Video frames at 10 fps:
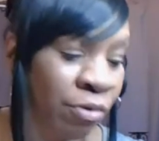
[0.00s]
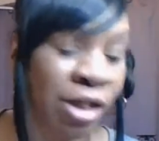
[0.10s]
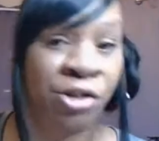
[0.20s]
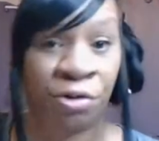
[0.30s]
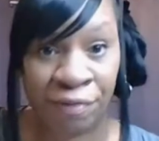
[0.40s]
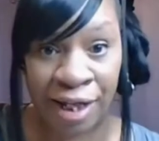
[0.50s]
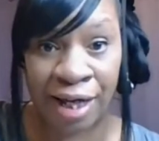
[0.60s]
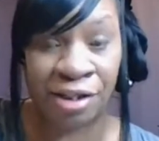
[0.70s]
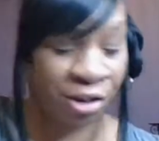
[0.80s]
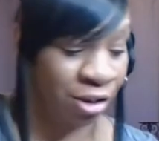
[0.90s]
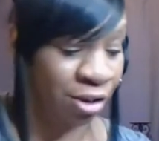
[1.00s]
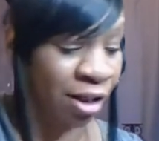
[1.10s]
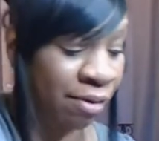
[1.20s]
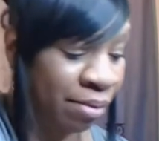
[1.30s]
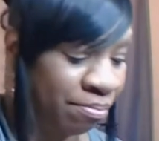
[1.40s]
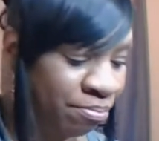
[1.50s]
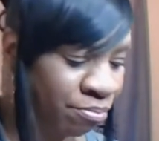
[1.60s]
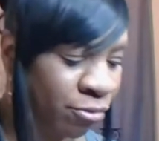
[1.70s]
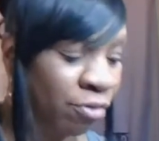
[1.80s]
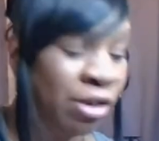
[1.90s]
rejuvenation, sorry,
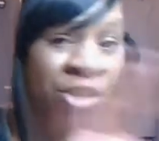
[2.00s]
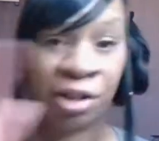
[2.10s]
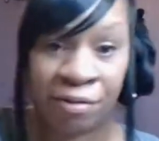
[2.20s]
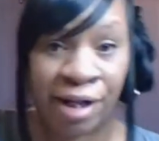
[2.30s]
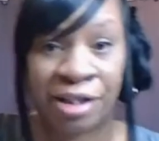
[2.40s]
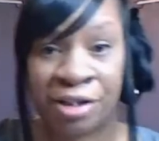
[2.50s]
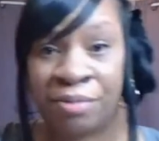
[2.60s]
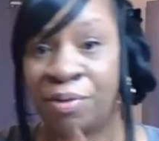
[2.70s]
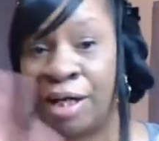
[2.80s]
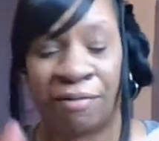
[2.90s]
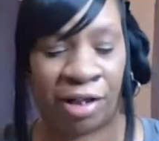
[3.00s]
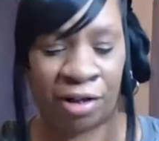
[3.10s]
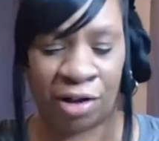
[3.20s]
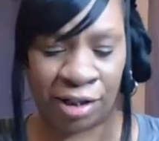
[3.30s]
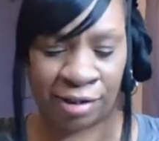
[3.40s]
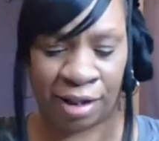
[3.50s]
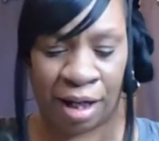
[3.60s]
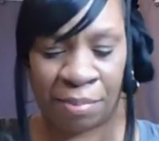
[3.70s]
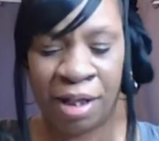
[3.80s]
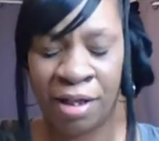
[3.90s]
regeneration, whatever, they're all the
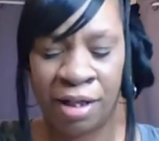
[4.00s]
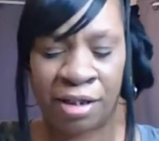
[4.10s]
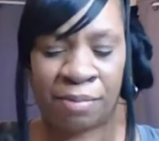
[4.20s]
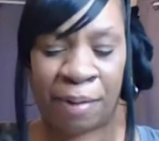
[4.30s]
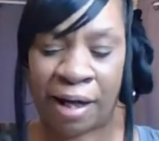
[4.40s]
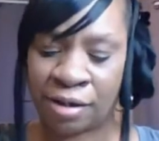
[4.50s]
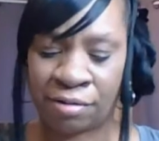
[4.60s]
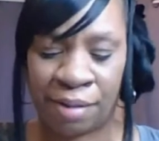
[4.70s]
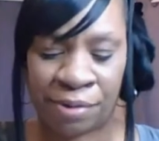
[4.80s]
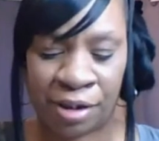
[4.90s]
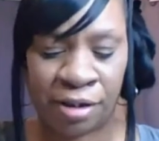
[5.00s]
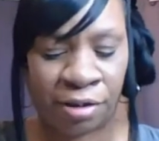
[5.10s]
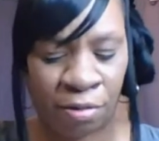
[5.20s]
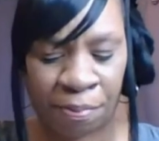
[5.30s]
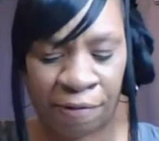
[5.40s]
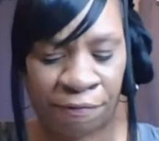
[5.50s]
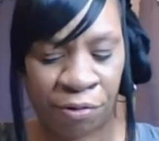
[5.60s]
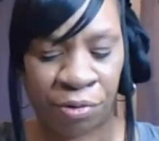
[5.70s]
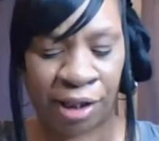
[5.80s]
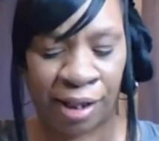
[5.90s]
same. Spa and
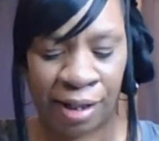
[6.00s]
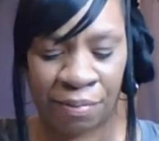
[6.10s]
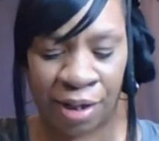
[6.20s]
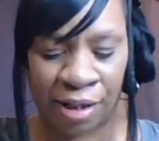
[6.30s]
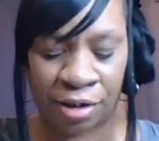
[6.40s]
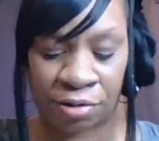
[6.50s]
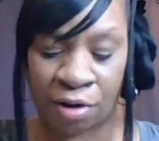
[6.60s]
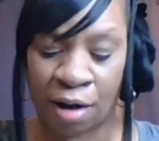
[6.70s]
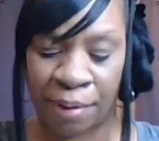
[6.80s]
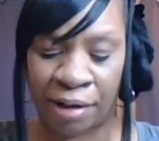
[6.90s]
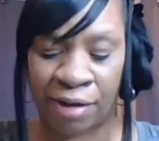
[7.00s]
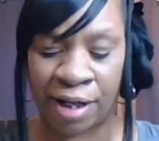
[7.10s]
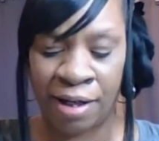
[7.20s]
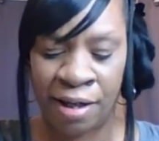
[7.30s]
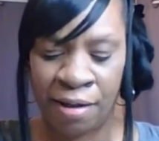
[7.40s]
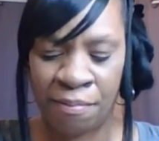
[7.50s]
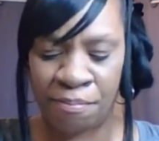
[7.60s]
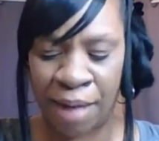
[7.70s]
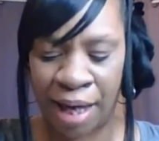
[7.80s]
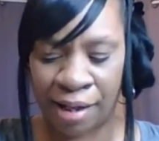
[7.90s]
Superfood Kiwi and Strawberry
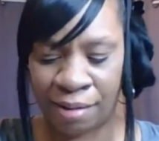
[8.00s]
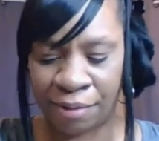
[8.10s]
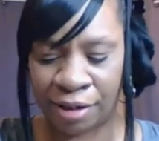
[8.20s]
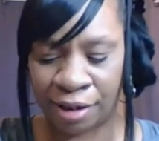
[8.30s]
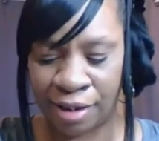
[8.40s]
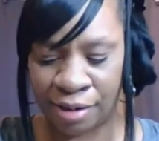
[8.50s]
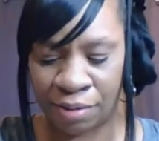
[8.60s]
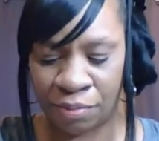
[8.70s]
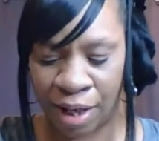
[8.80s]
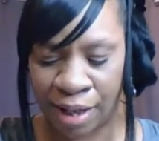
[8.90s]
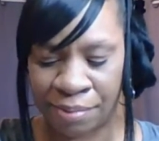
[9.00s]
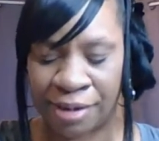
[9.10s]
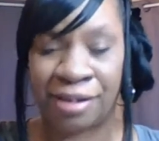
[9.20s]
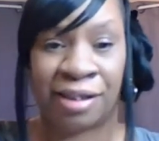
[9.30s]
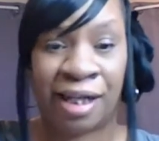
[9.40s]
Makeup Cleansing Wipes